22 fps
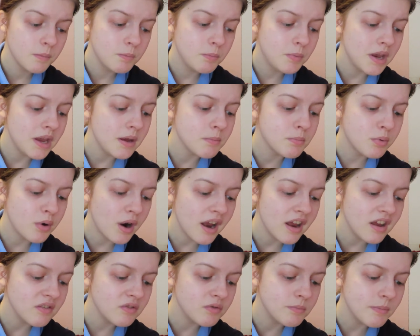Being
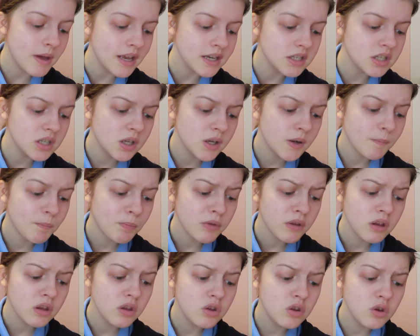brave meant
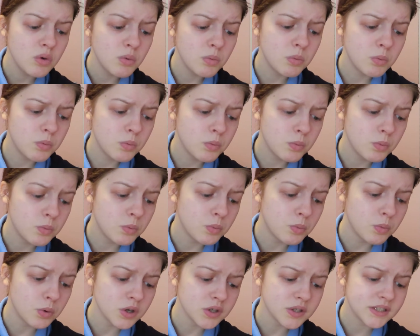you
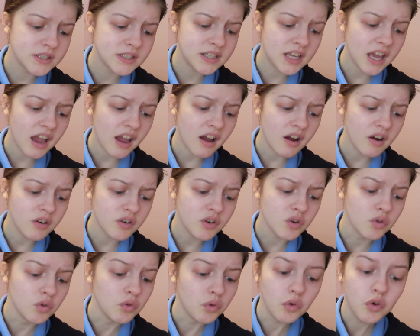were
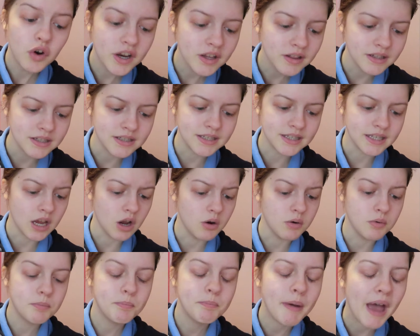scared, really
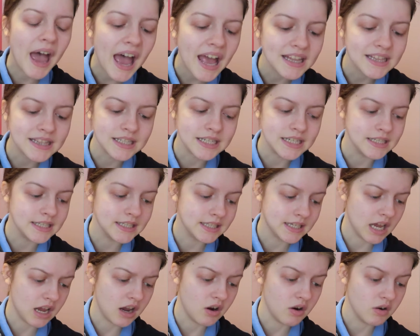scared, badly
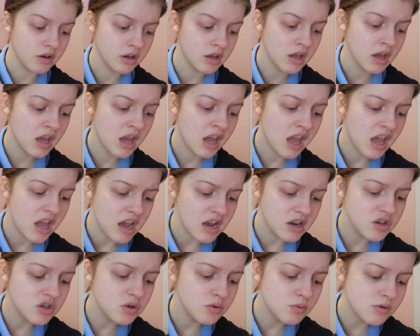scared,
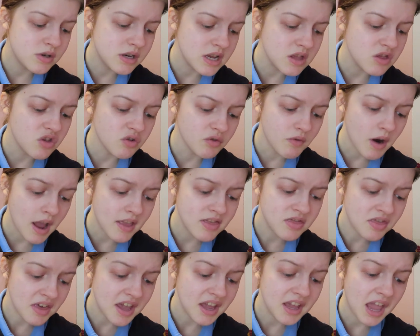and you did the
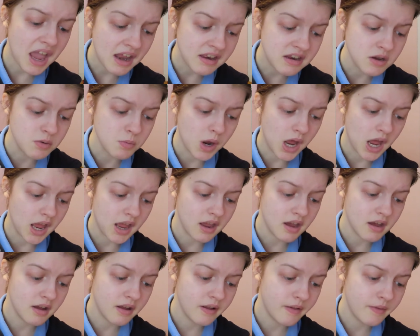right thing
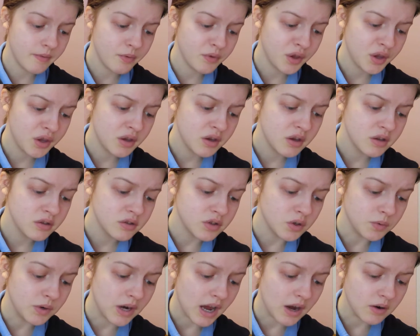anyway.
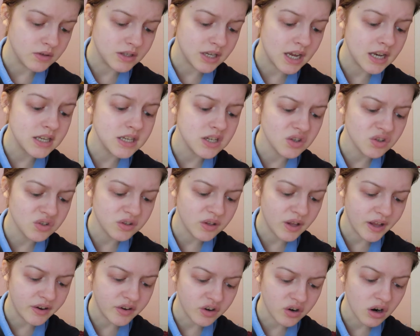So now, 10 years
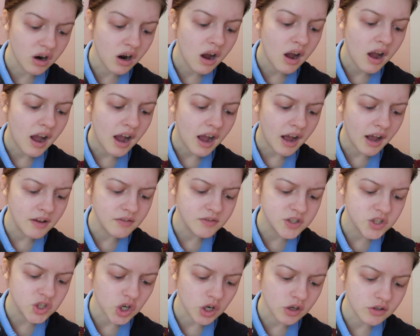later,
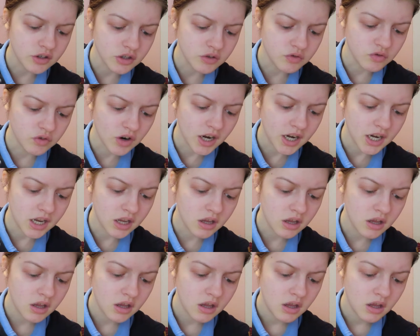I've started running